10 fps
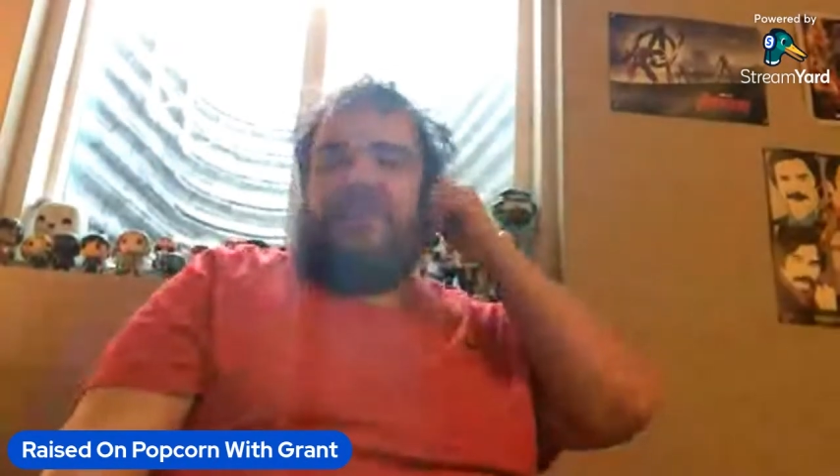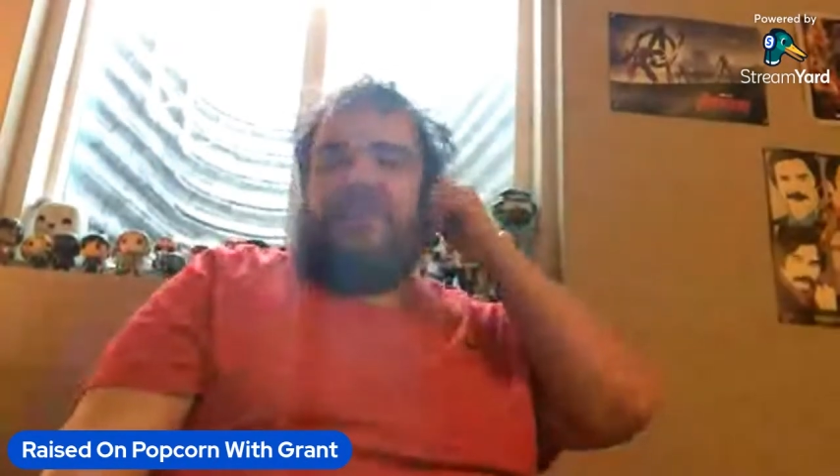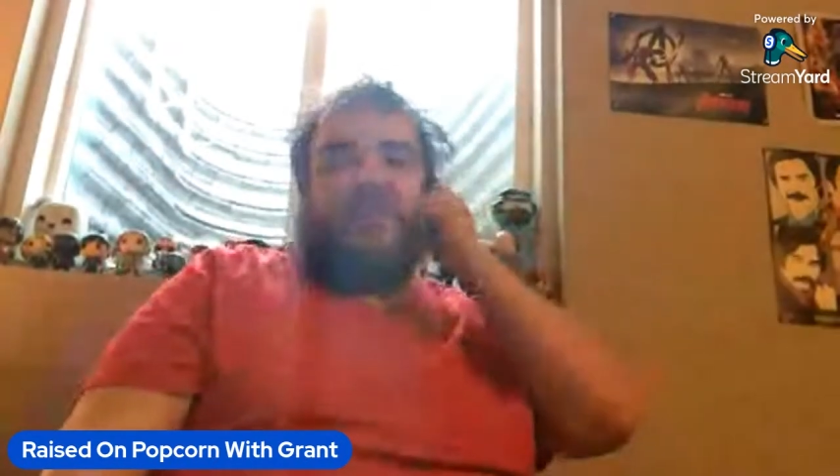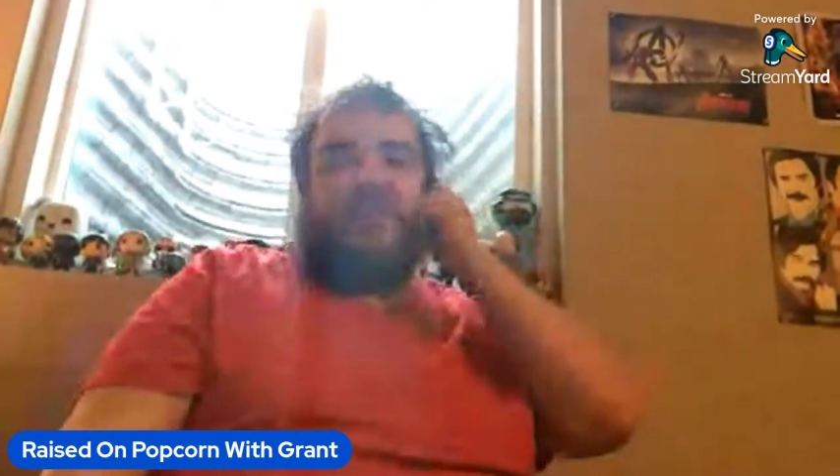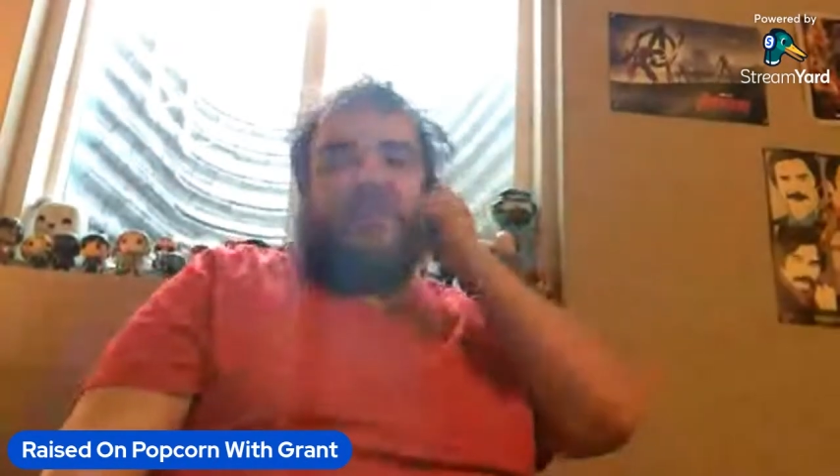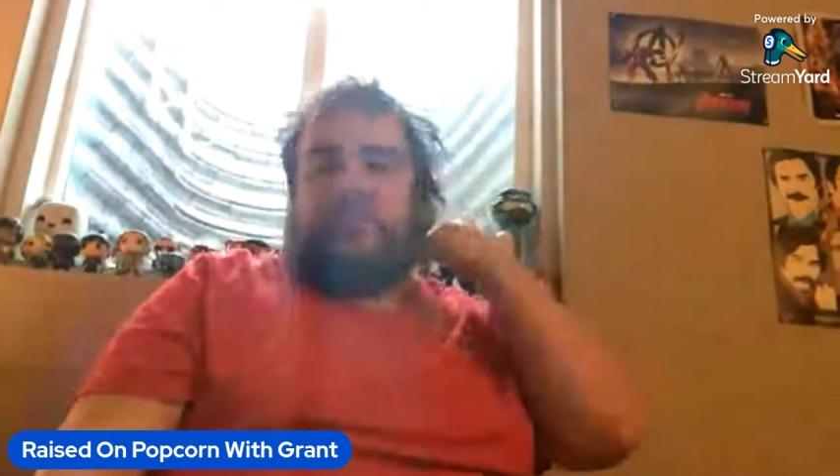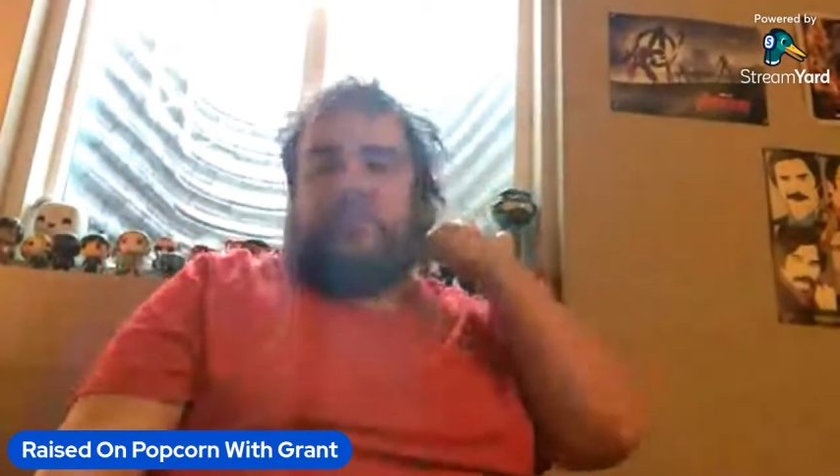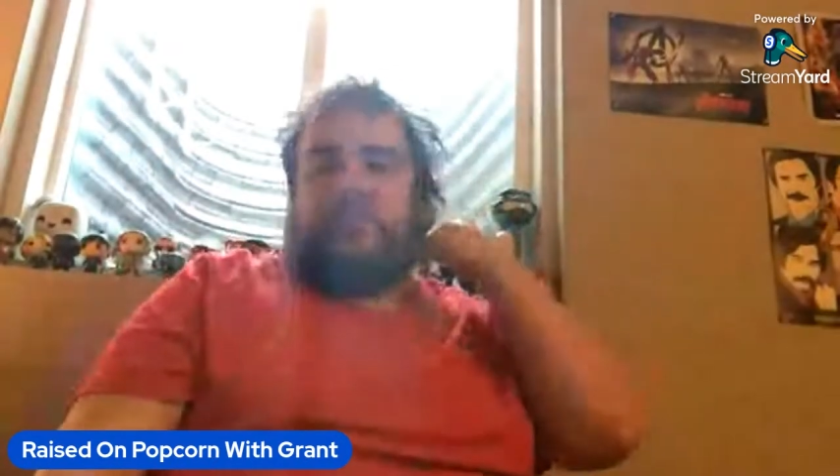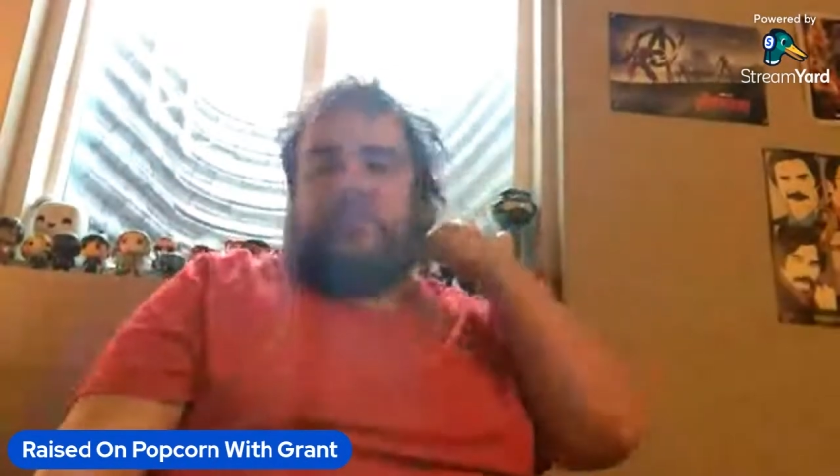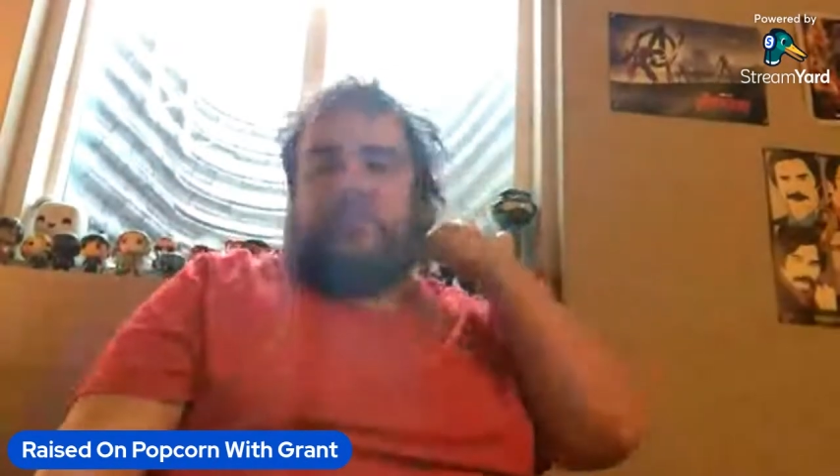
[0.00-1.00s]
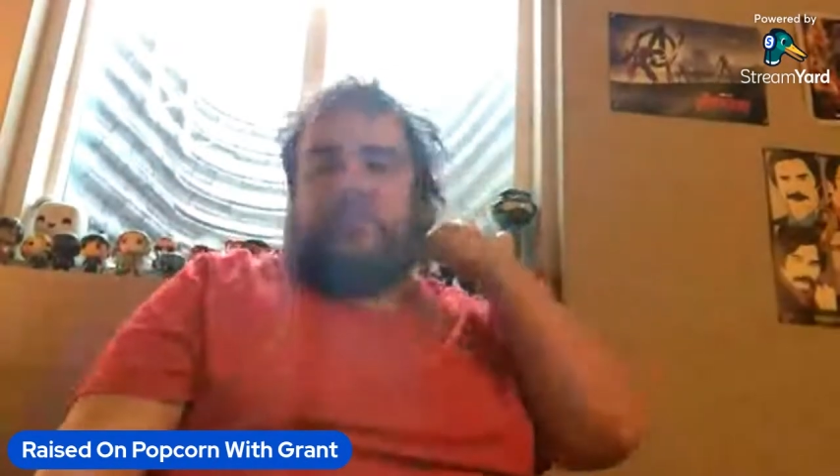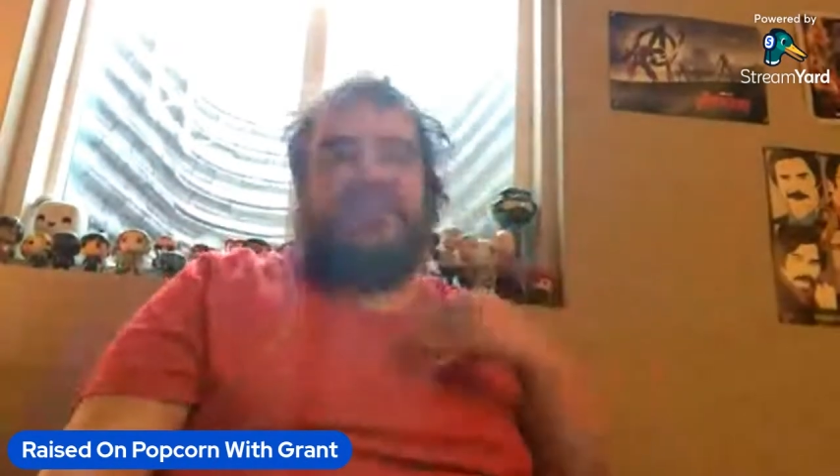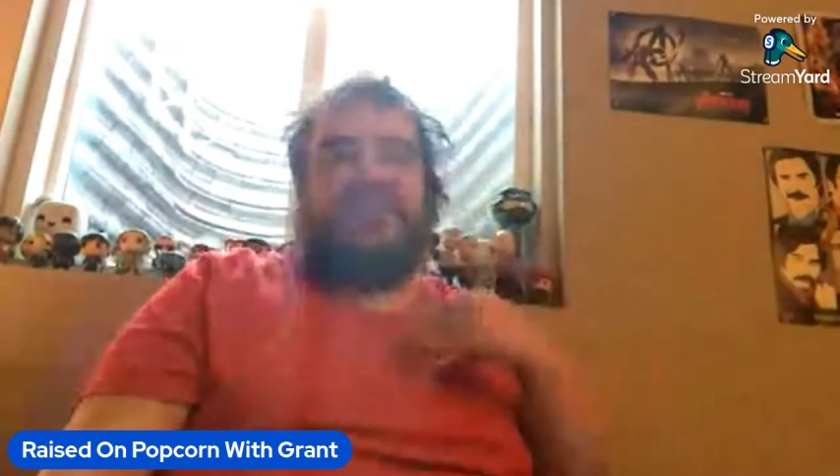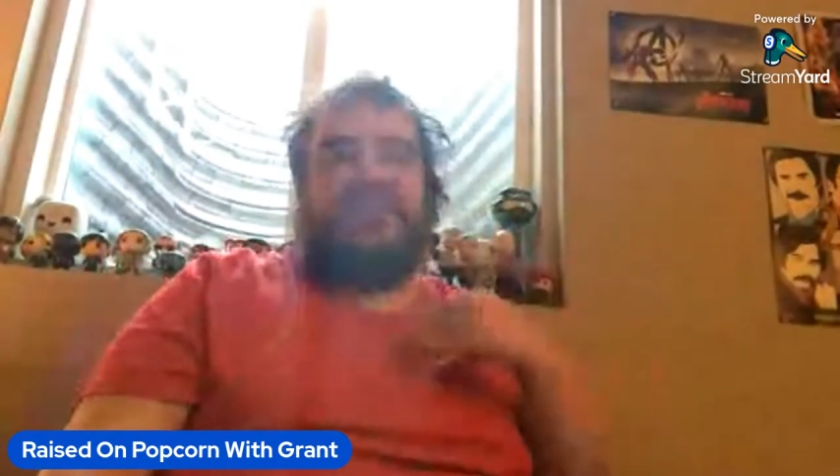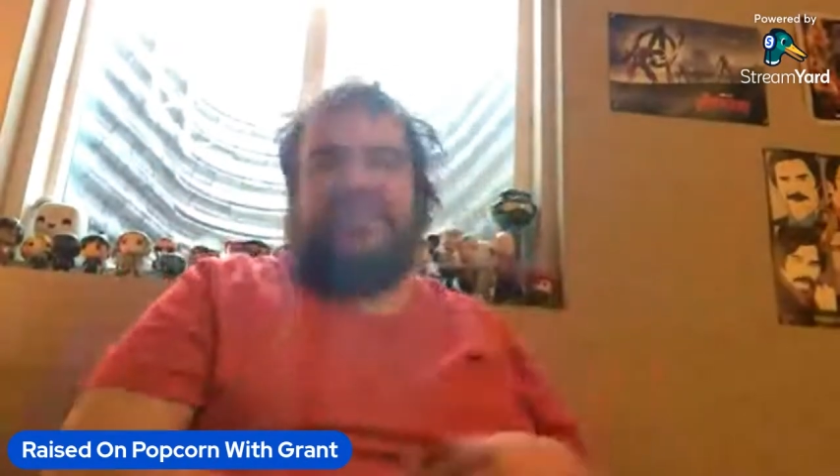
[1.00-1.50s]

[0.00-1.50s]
least the main girl, is not